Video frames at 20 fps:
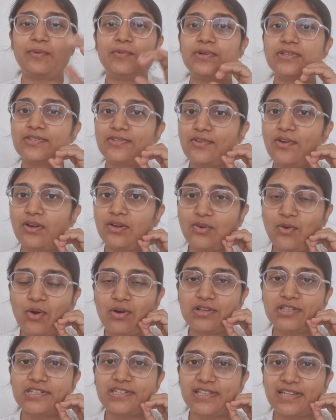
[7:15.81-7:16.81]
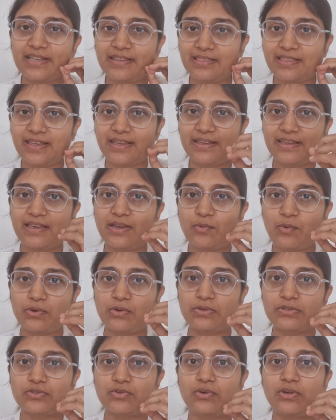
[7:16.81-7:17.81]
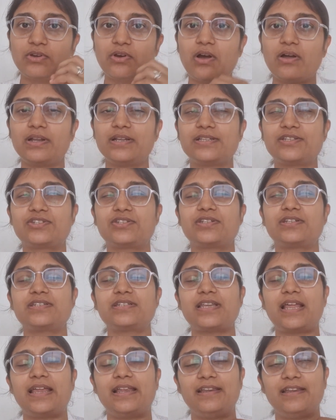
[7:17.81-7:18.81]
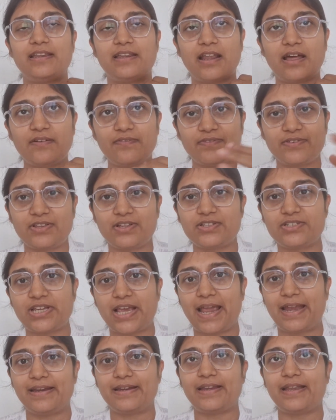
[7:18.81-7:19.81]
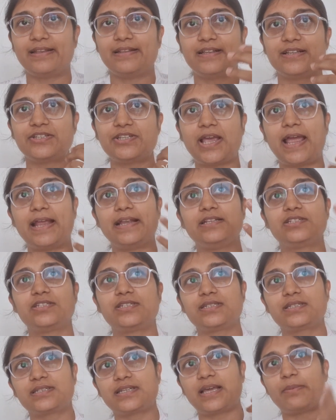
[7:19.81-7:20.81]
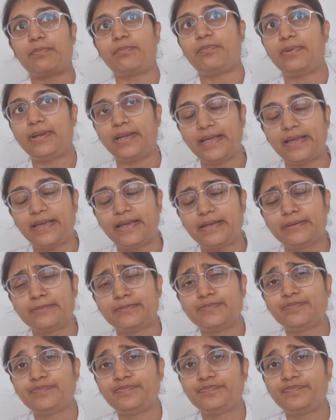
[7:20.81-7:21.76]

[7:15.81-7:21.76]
I was not consciously thinking what was going on. It's just I loved the chant and the chant just kept playing.